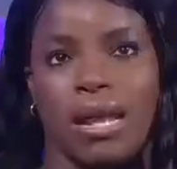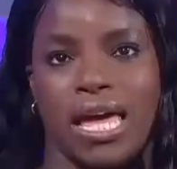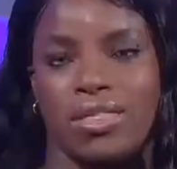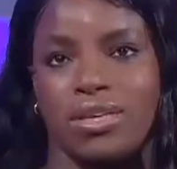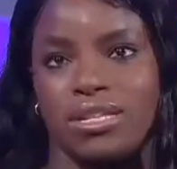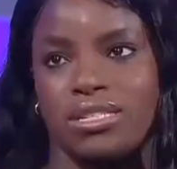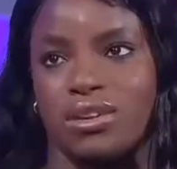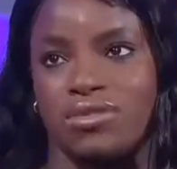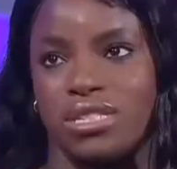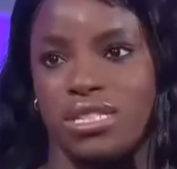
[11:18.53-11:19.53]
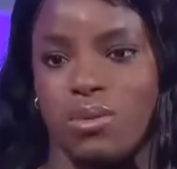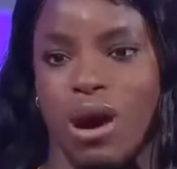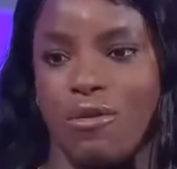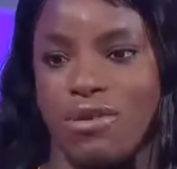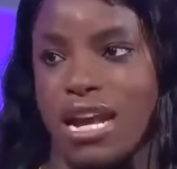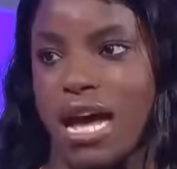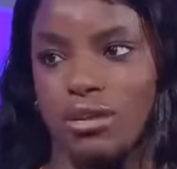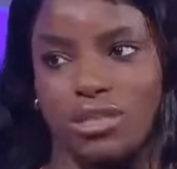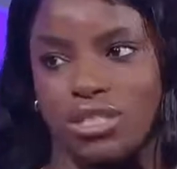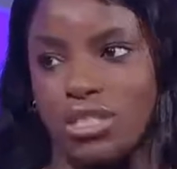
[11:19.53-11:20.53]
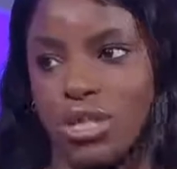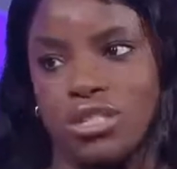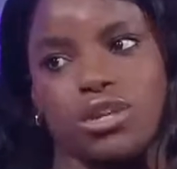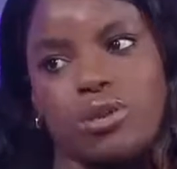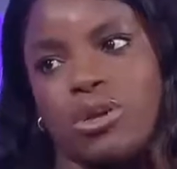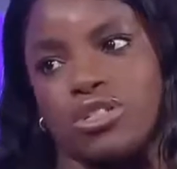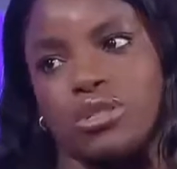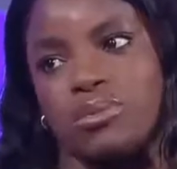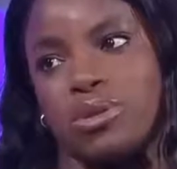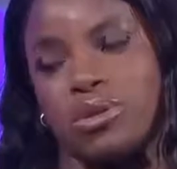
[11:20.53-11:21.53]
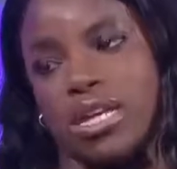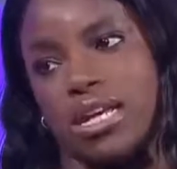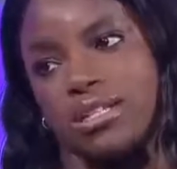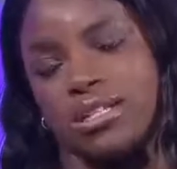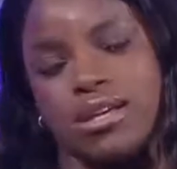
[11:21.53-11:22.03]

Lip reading: player that is obviously well-renowned, has done so much at Munich.